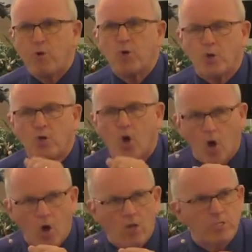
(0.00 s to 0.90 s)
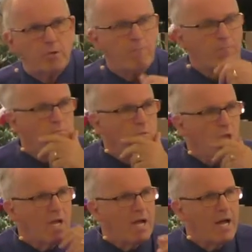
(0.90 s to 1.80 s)
a good cause,
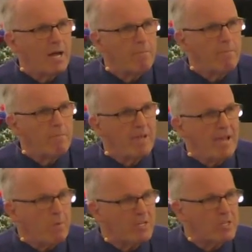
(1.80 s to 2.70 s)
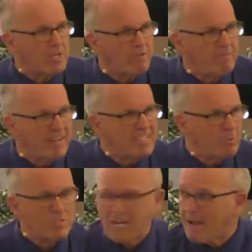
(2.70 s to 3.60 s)
he wasn't convinced it
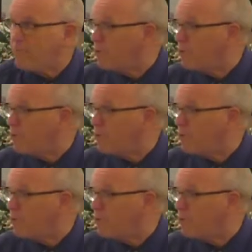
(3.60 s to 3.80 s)
was time for him